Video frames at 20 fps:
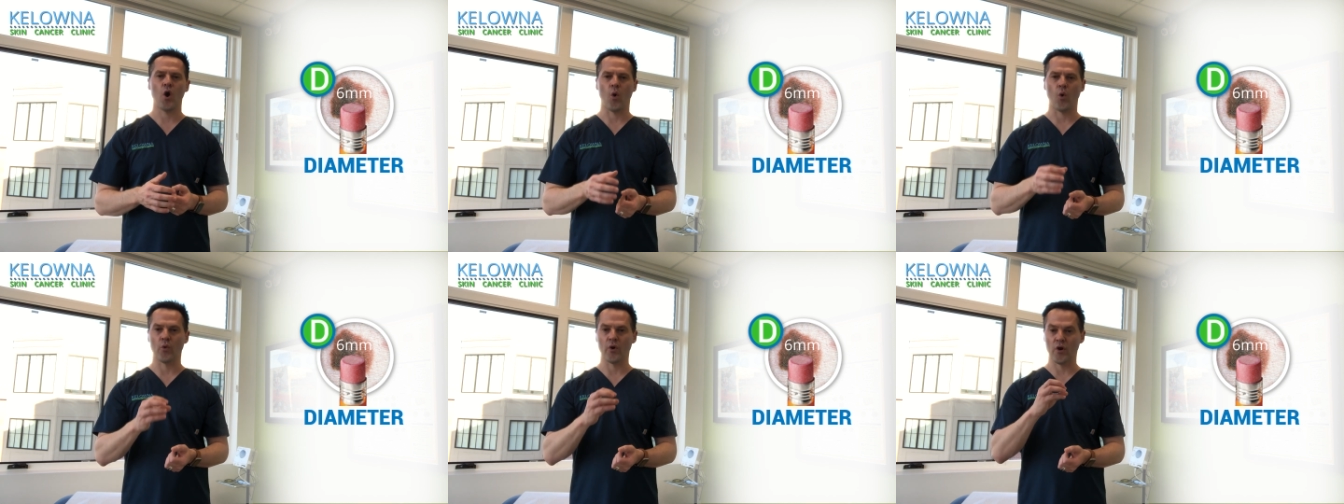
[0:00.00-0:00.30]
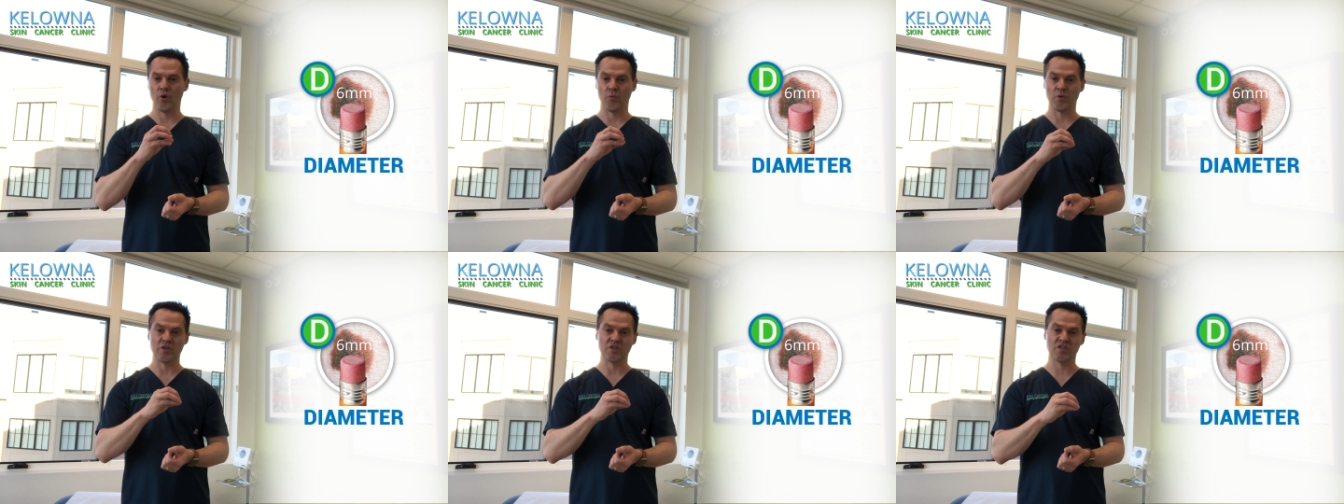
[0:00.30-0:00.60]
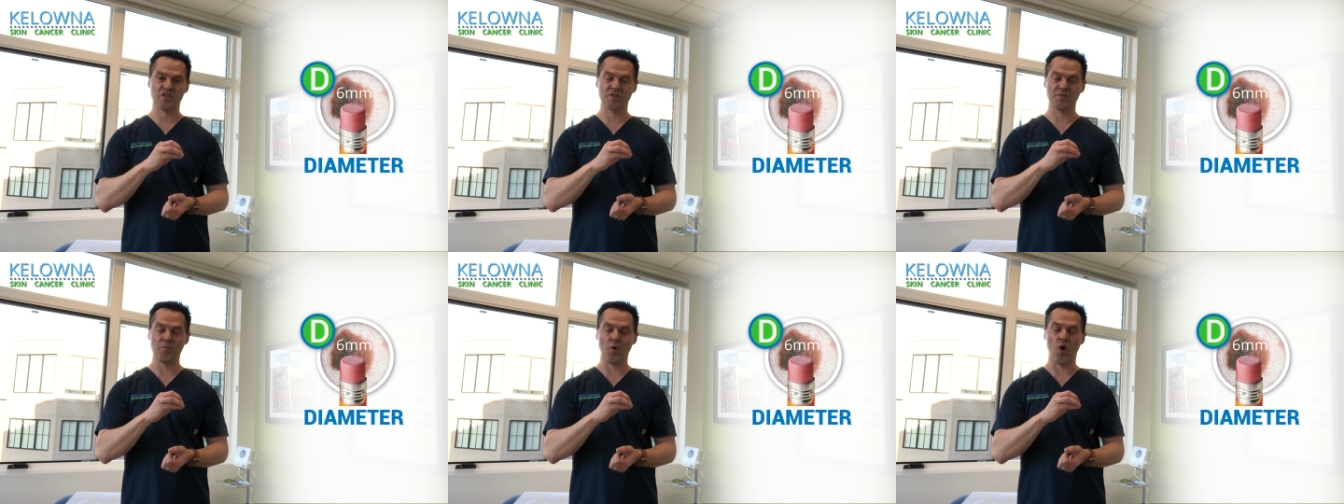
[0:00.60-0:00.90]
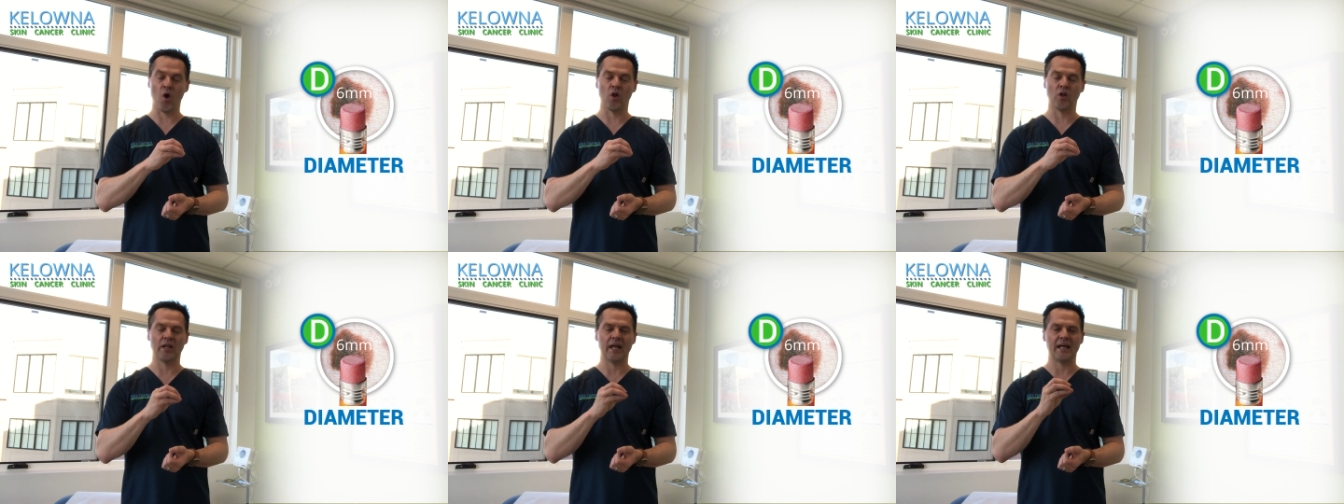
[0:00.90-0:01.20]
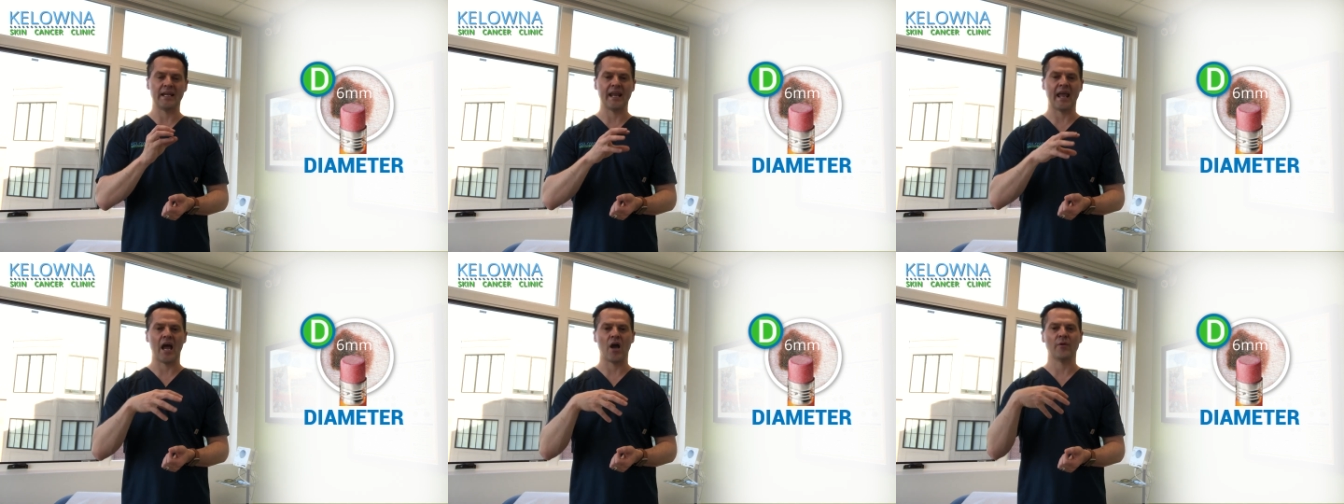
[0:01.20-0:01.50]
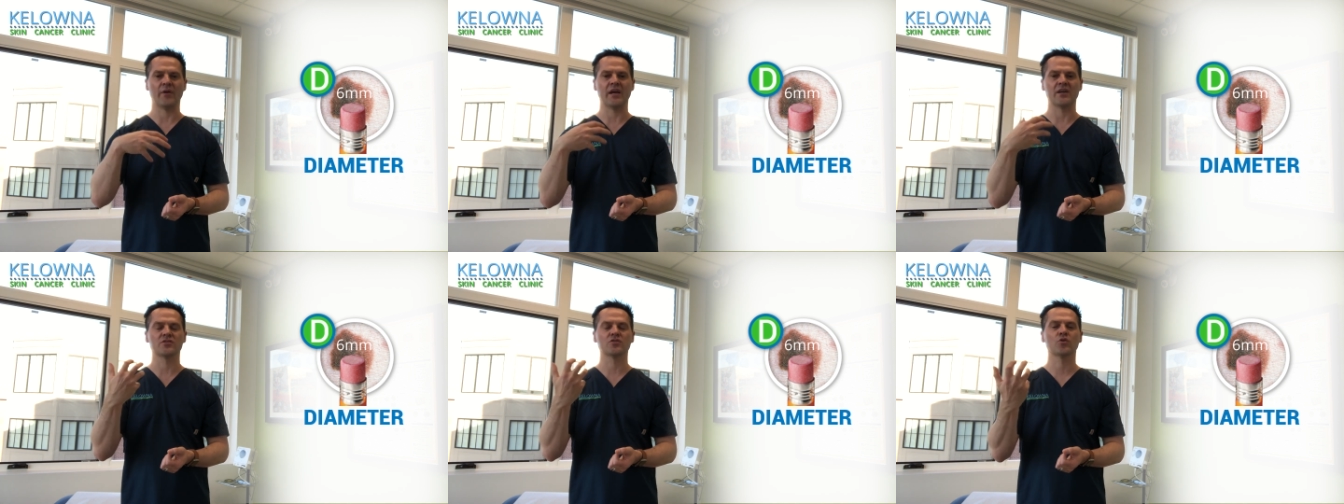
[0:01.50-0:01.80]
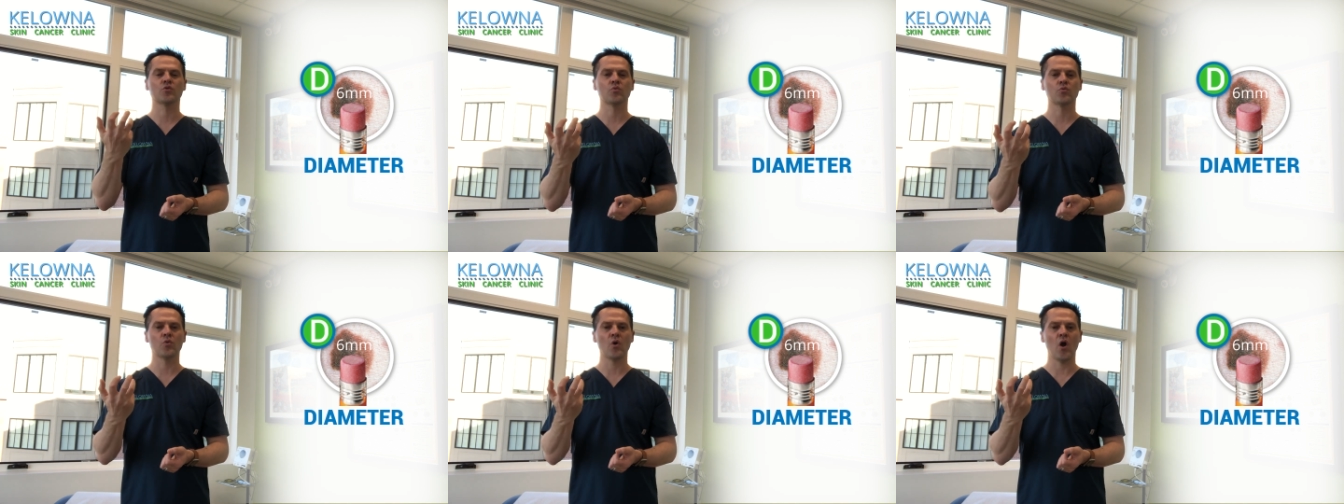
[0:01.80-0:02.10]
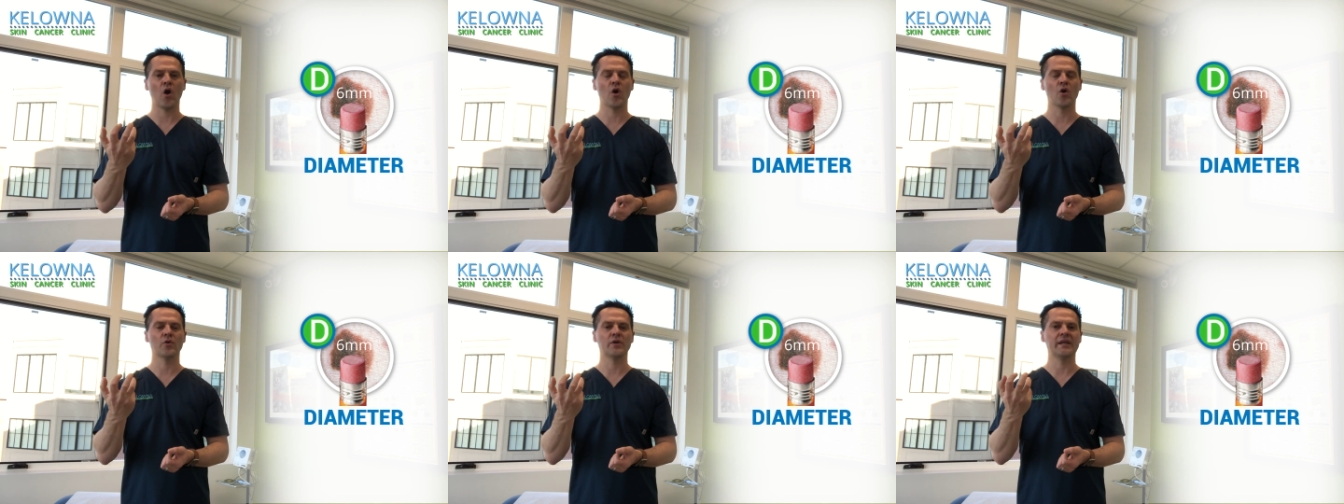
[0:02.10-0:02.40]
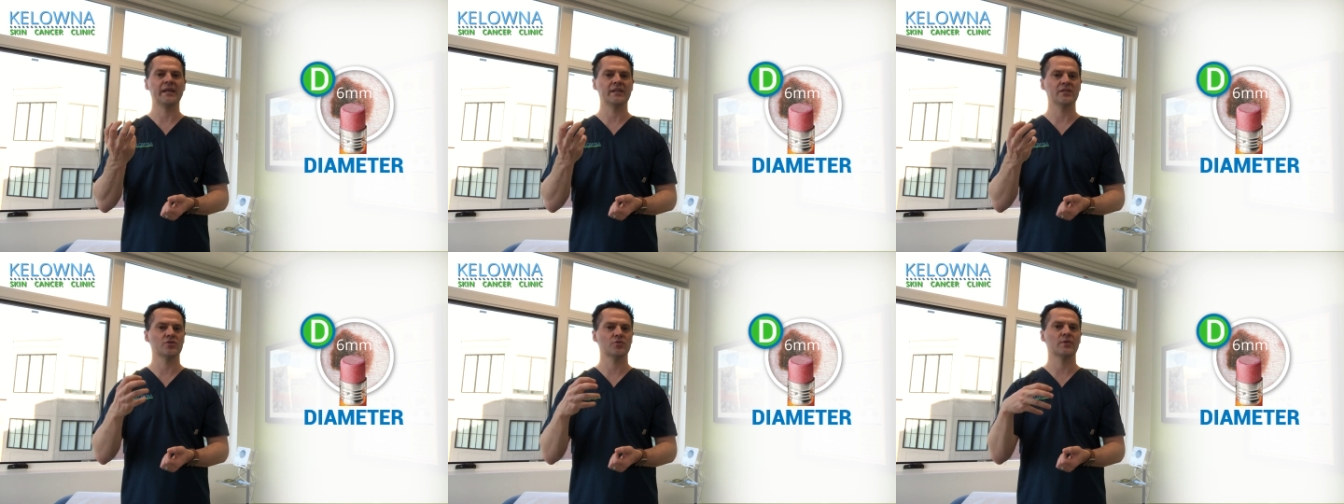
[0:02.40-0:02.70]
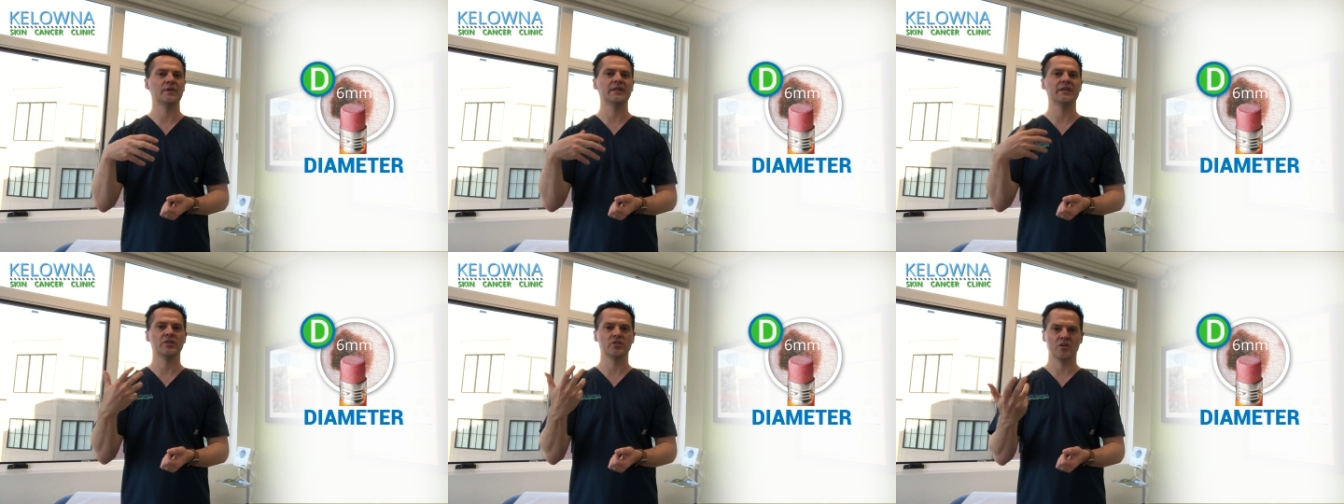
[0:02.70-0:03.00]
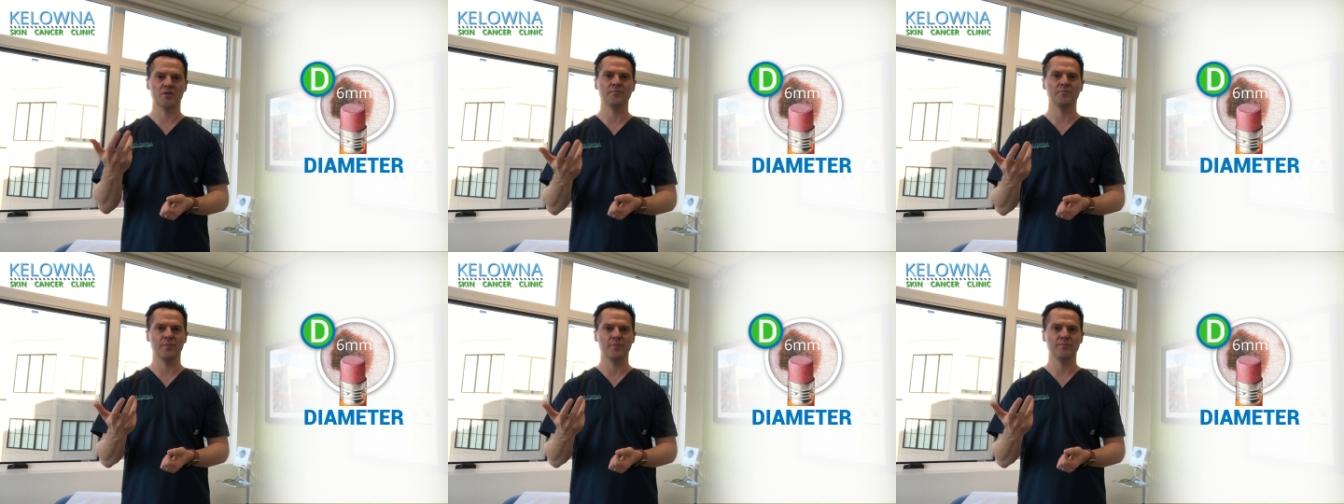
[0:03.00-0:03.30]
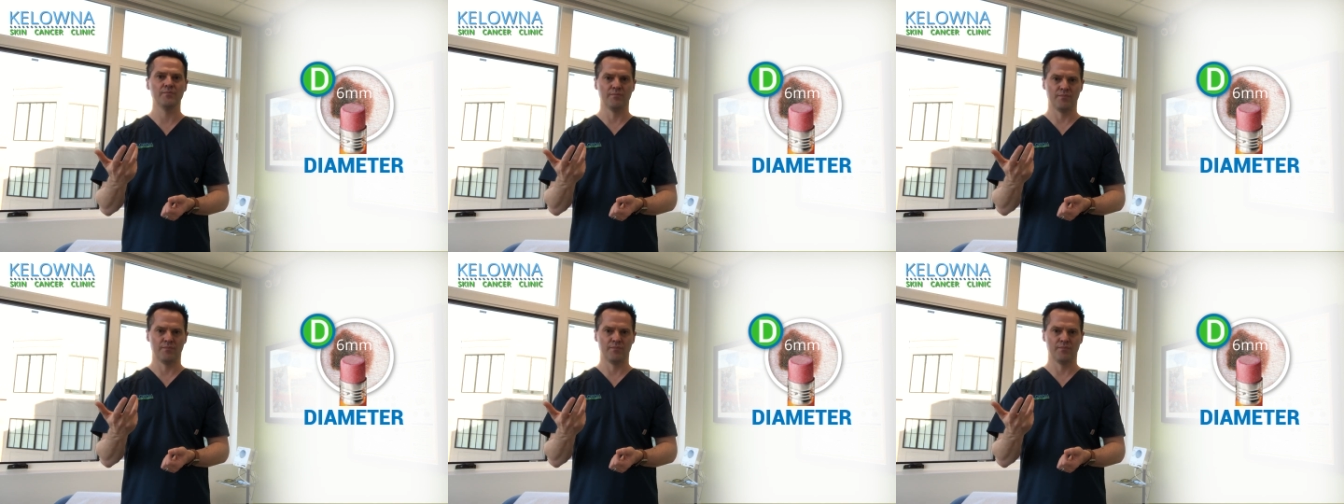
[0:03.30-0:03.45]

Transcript: or it was small and now it has grown into a lesion